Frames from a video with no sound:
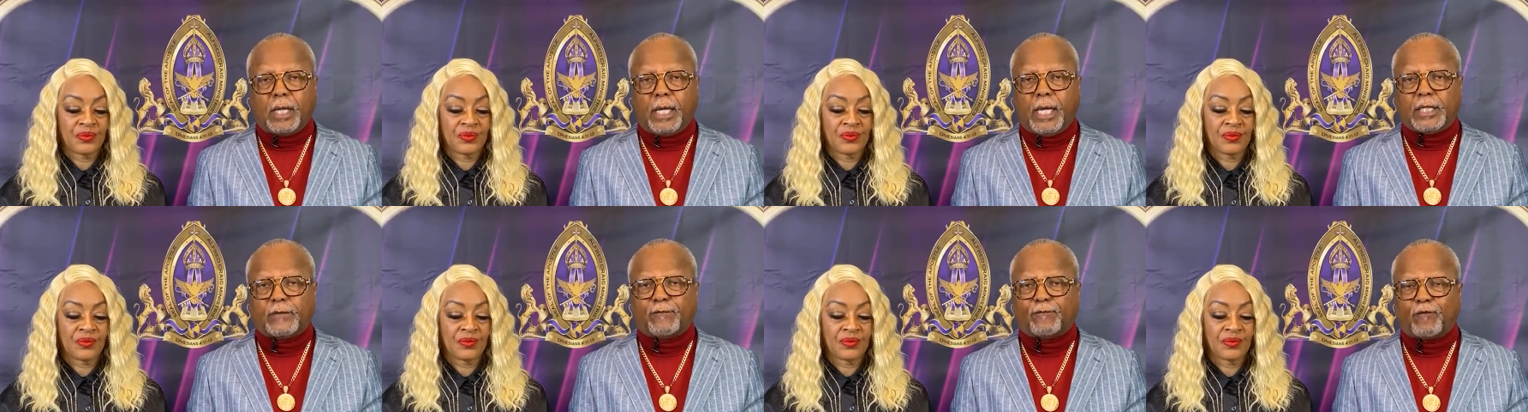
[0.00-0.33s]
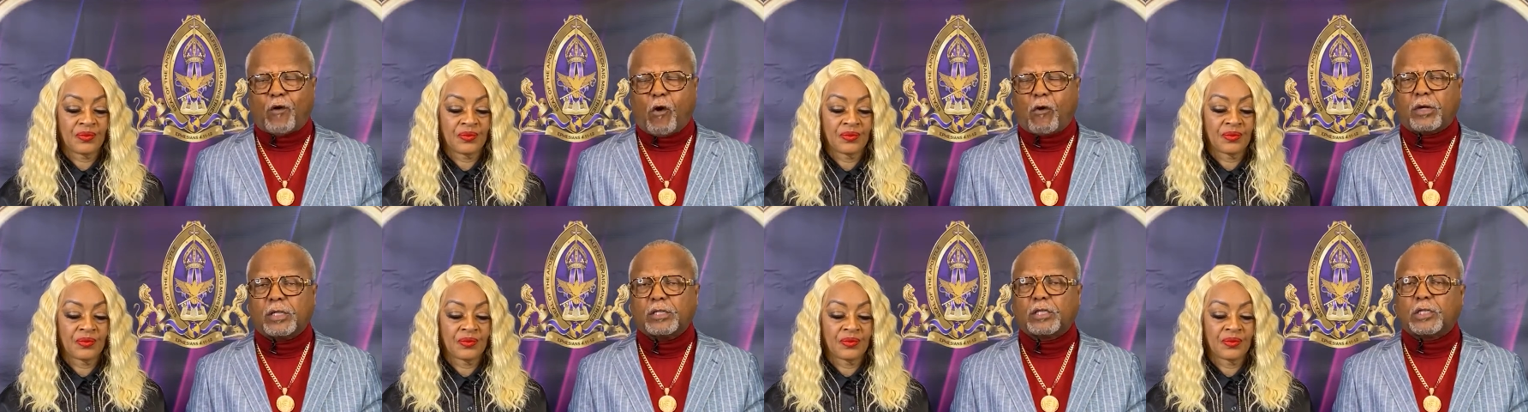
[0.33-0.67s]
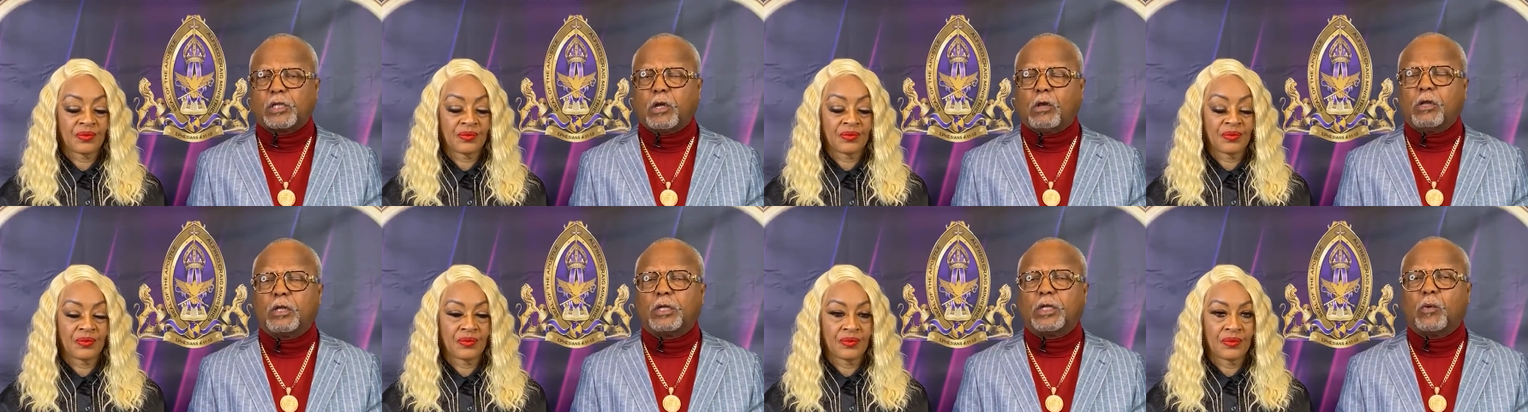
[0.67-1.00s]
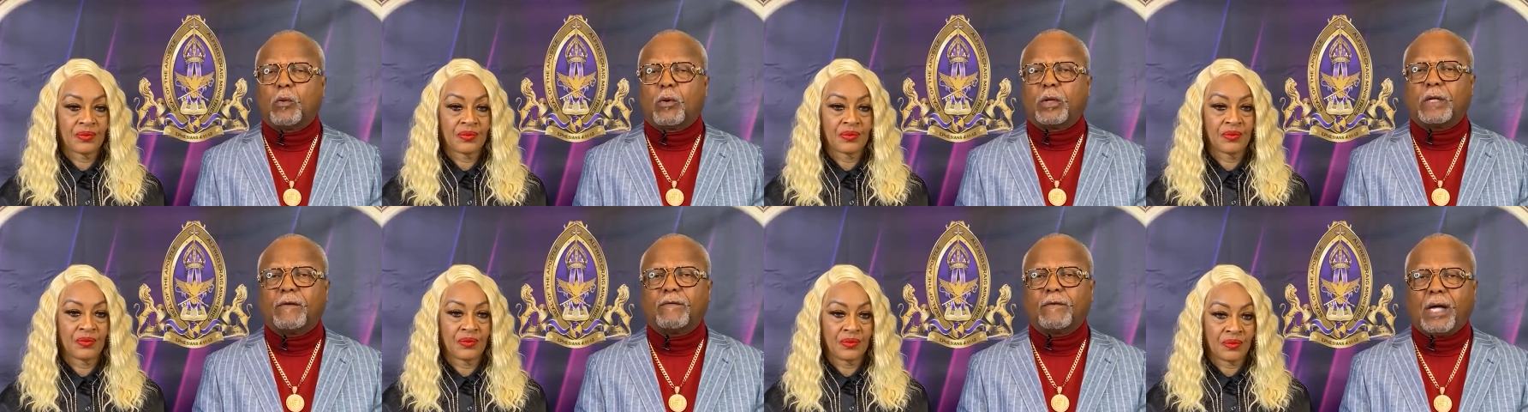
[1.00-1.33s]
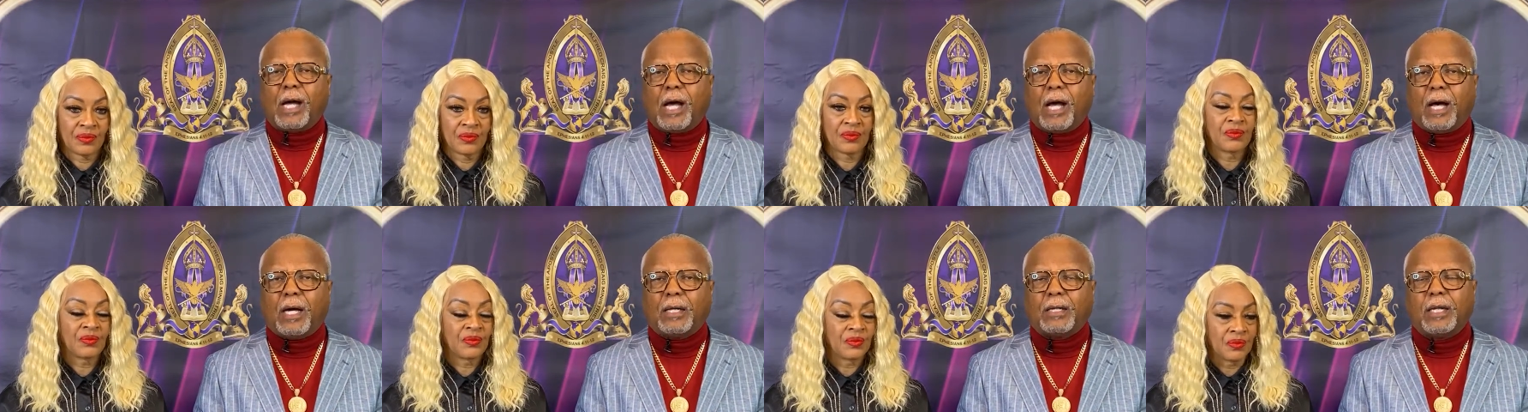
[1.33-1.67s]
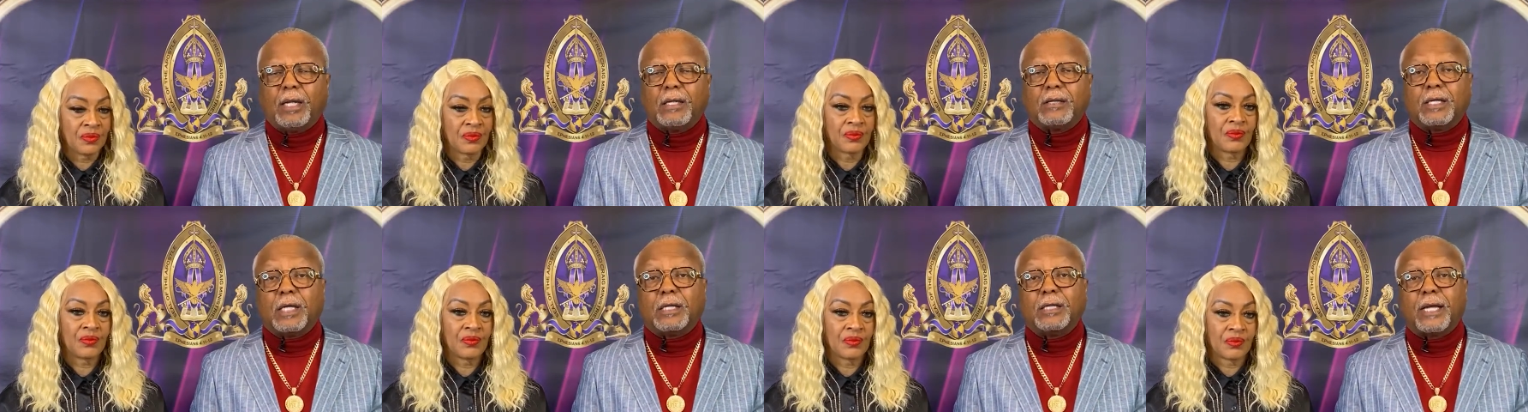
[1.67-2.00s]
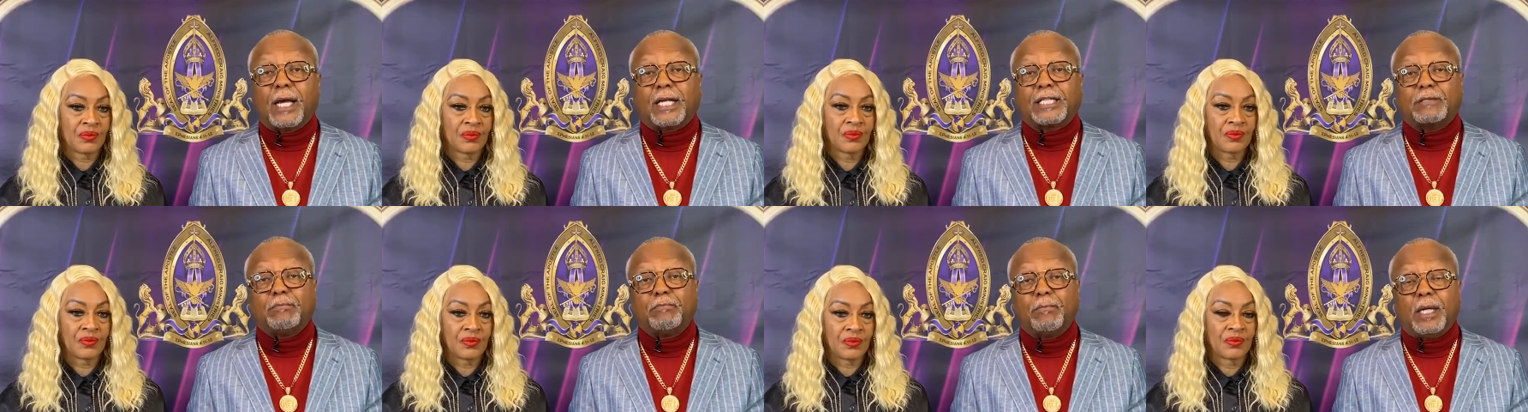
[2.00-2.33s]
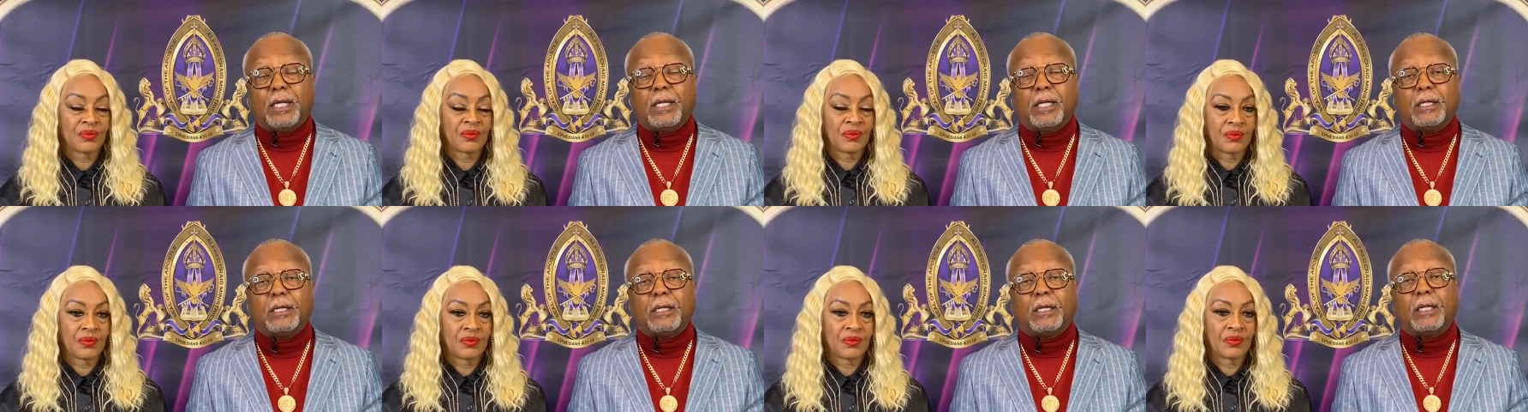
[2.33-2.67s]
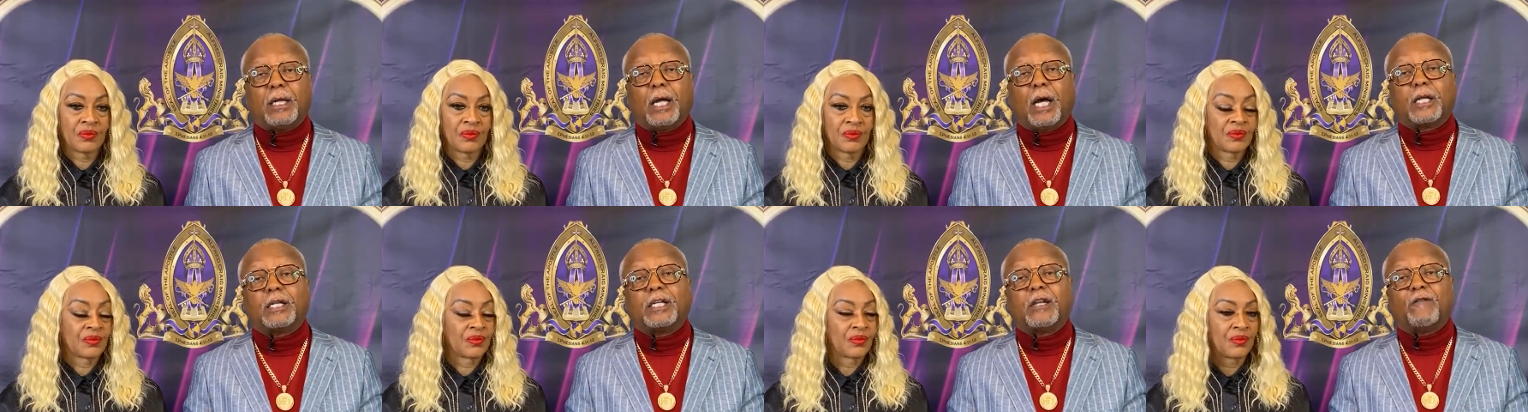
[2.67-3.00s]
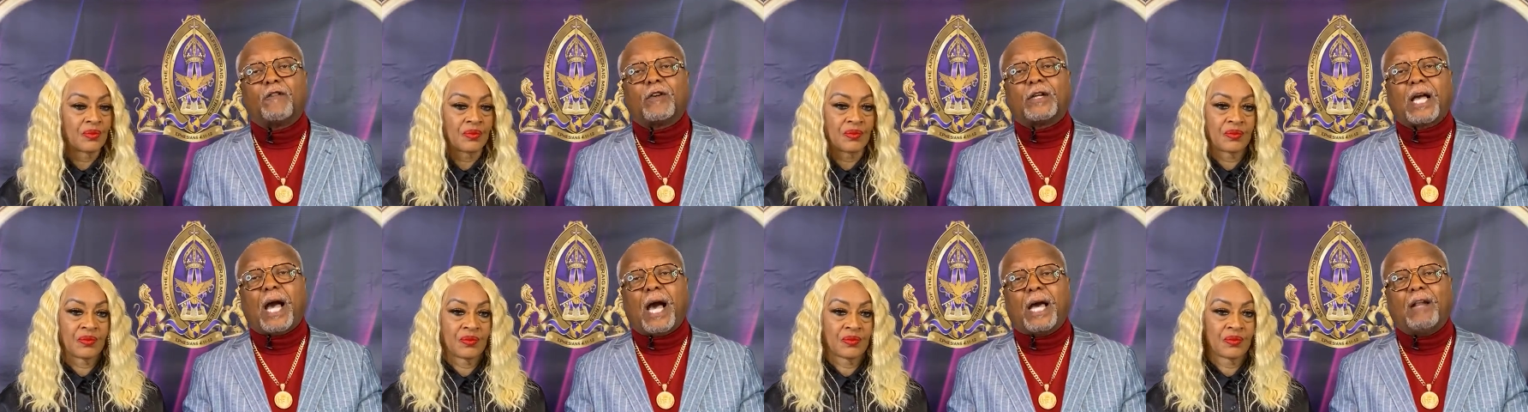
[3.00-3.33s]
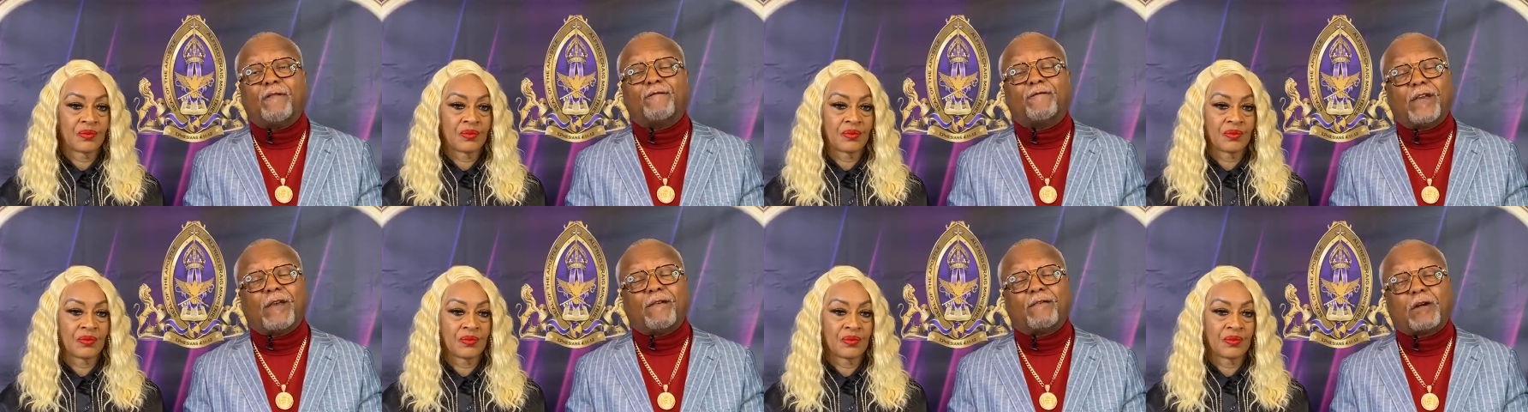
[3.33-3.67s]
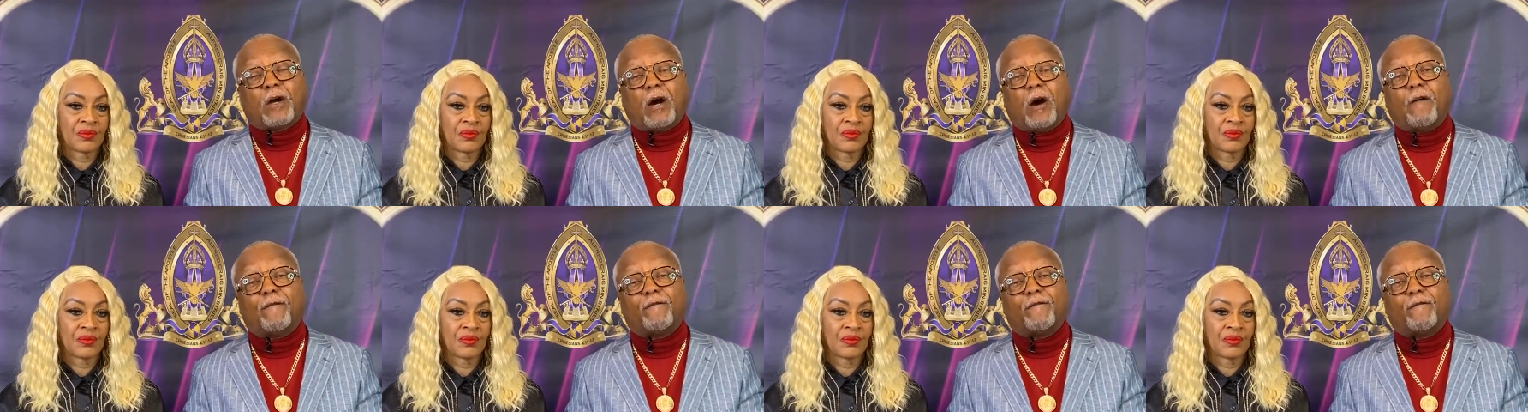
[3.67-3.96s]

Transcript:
Speaker 1: He's focused totally on the word of God. The next minute, a different kind of faith